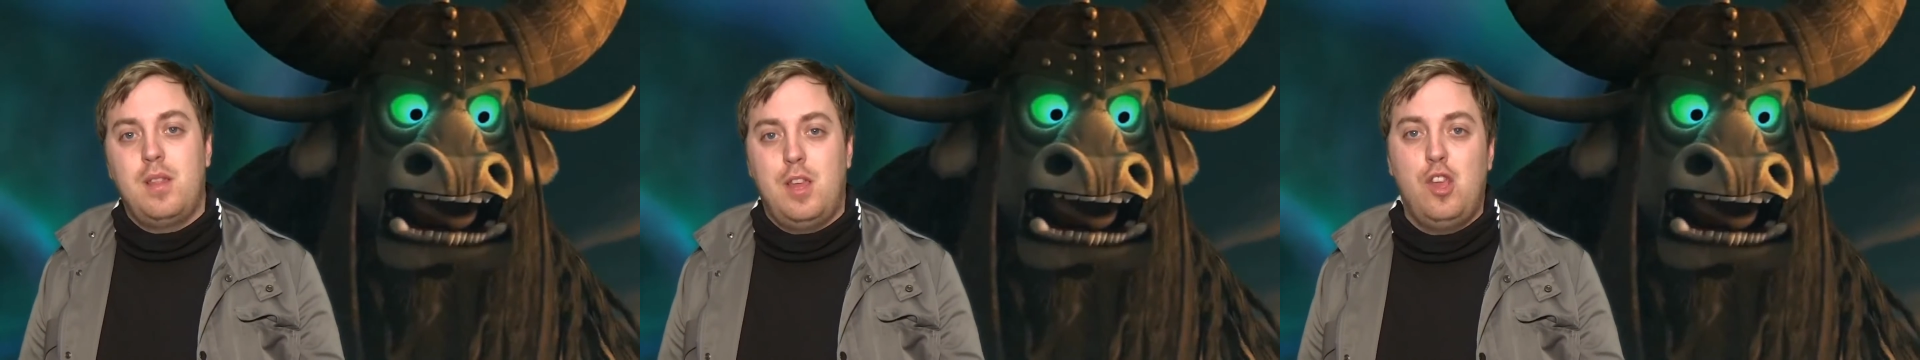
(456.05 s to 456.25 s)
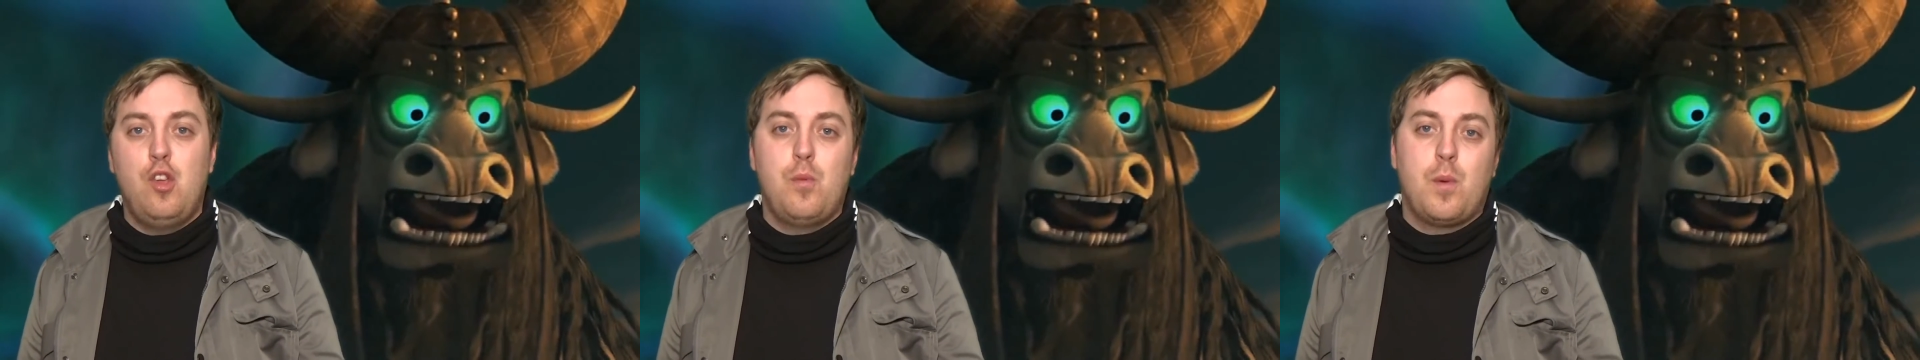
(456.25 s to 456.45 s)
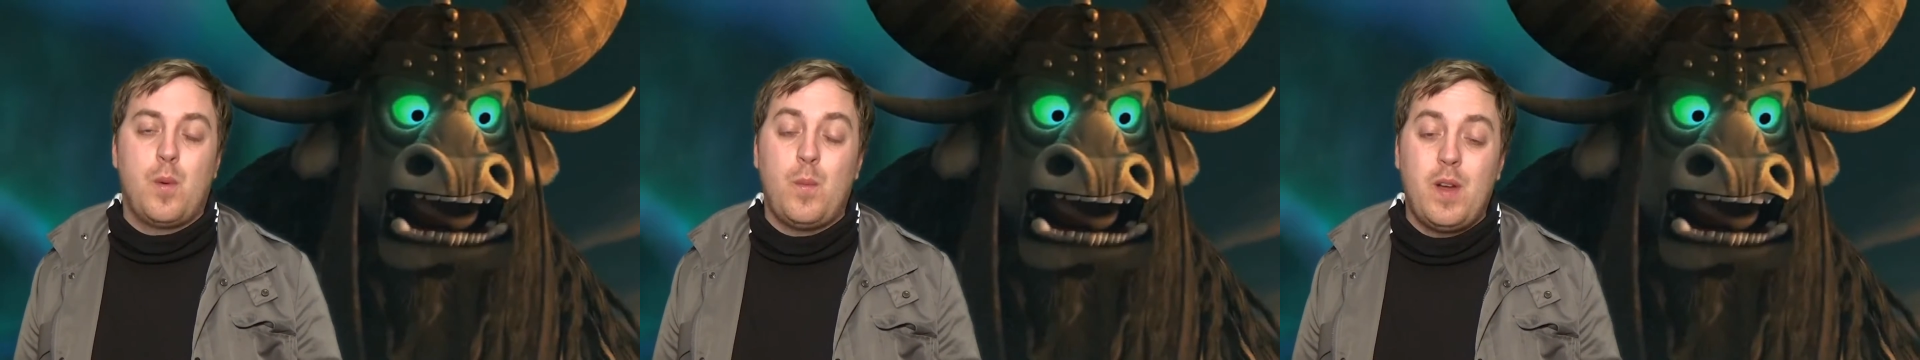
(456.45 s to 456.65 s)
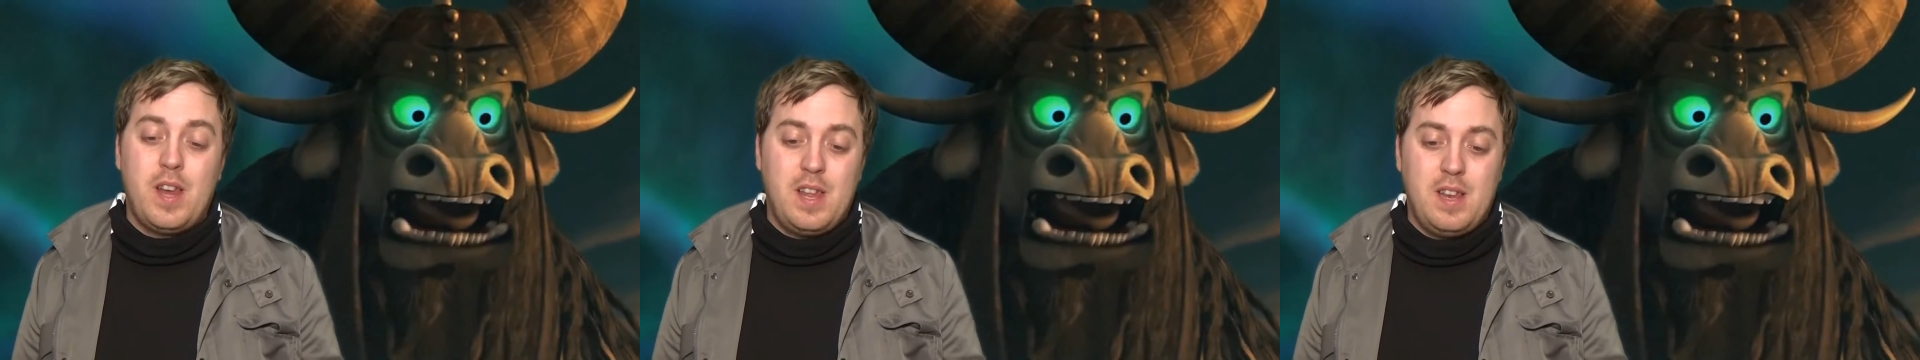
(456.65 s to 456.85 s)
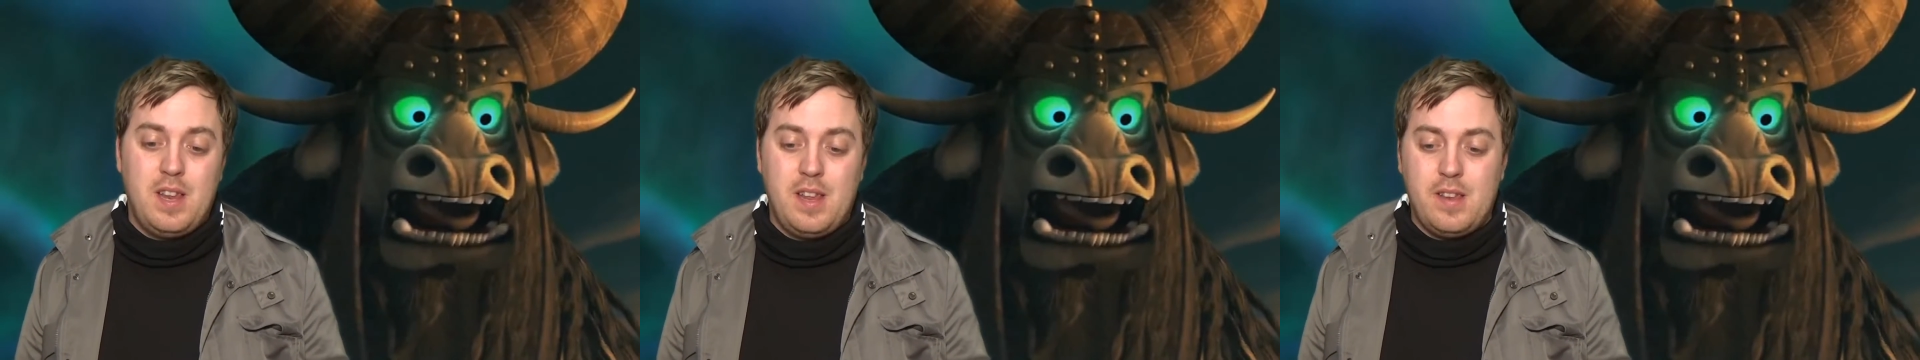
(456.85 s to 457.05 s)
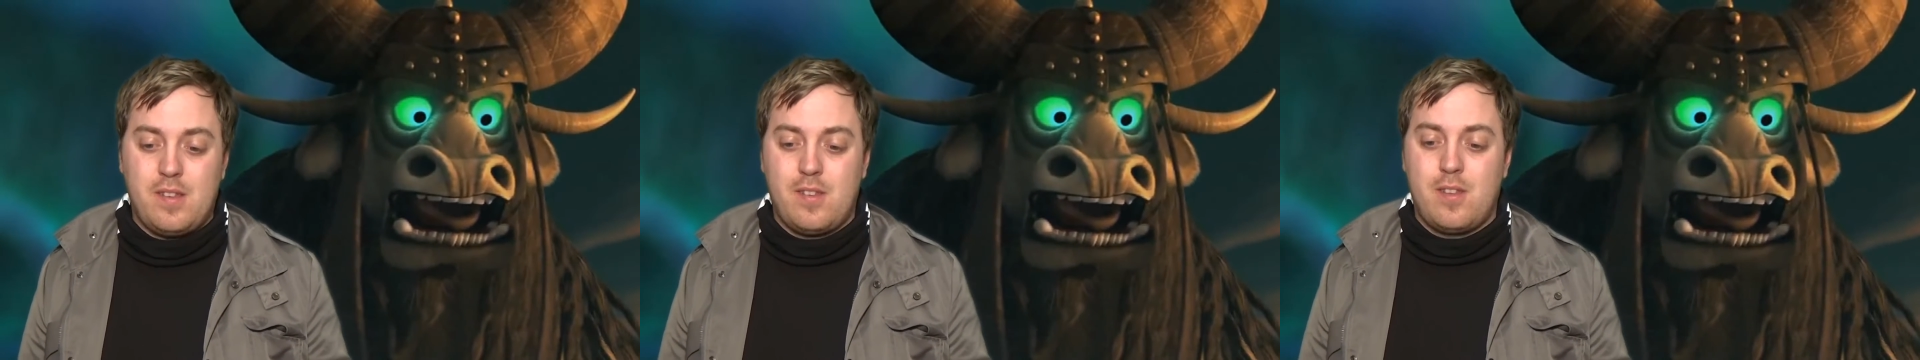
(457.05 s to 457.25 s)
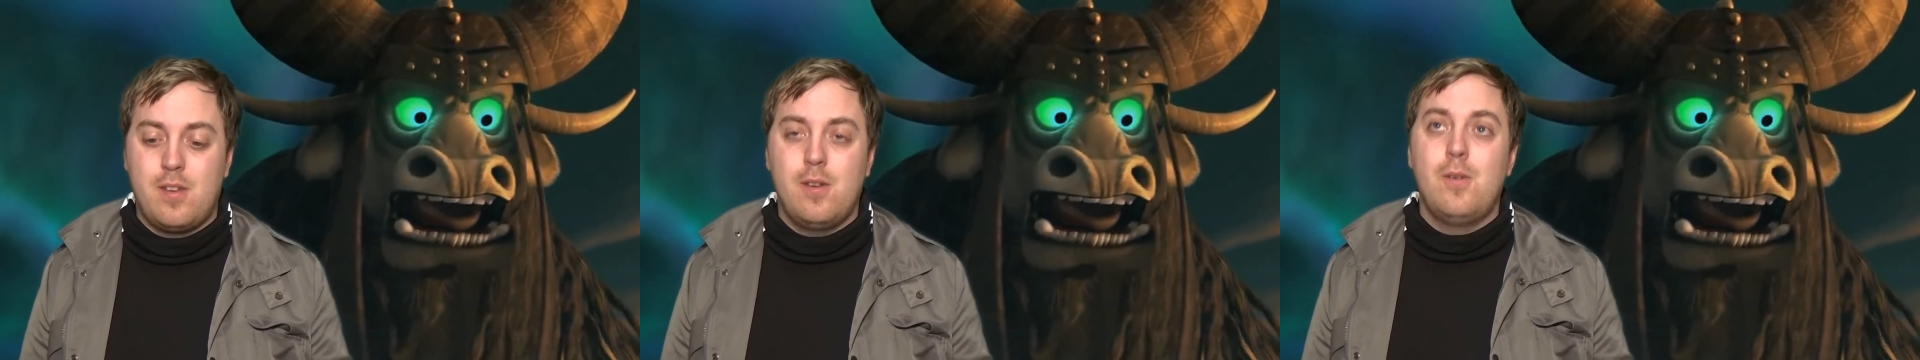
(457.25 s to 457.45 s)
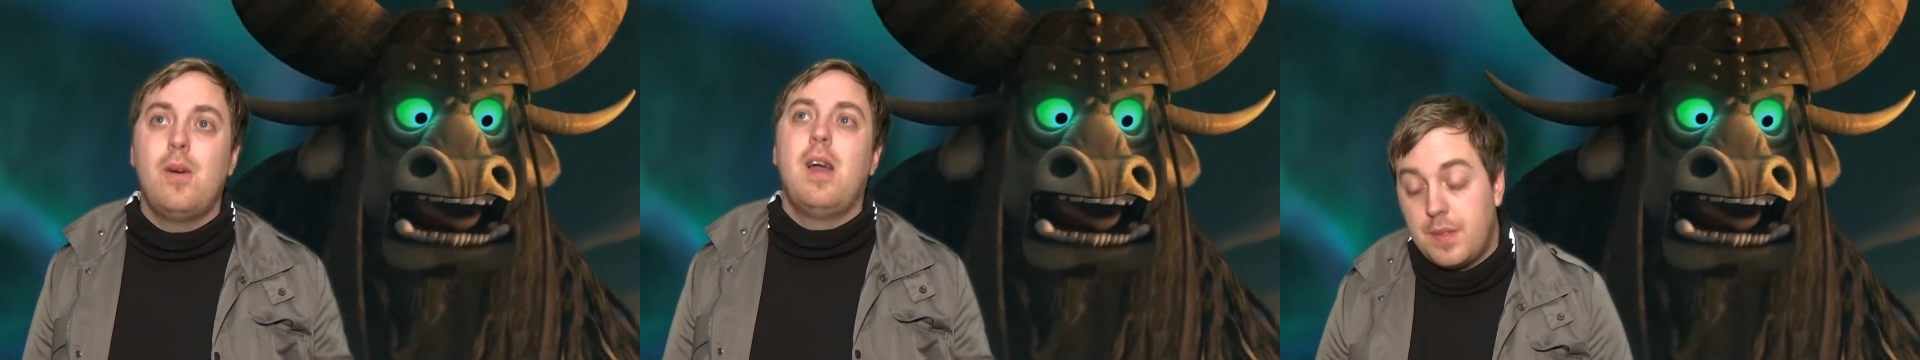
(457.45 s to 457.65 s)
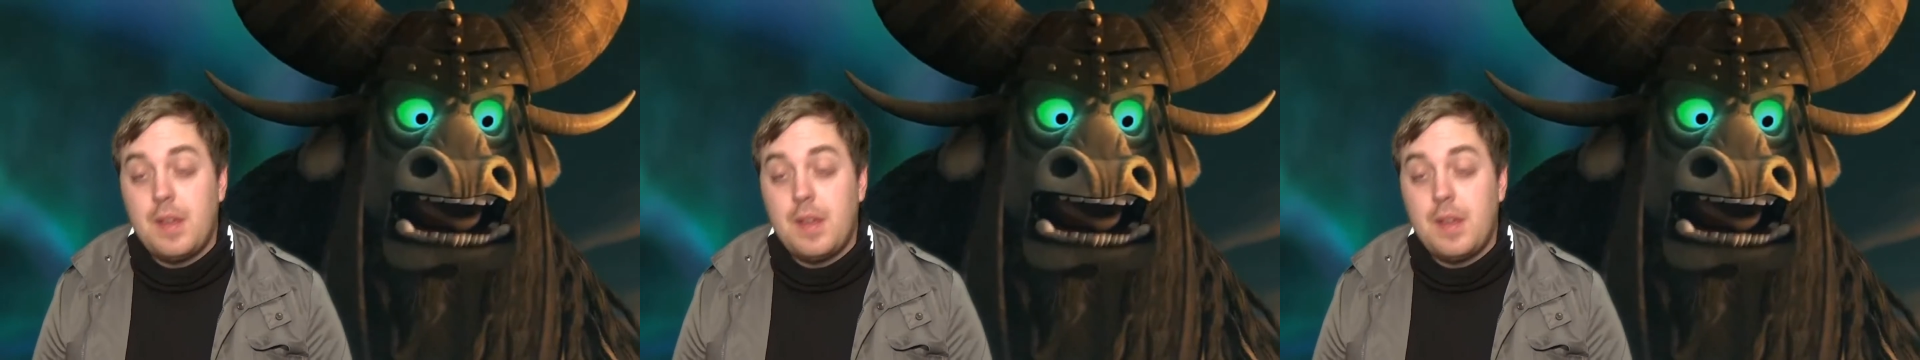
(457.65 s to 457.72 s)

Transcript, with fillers: the humor when he needs to.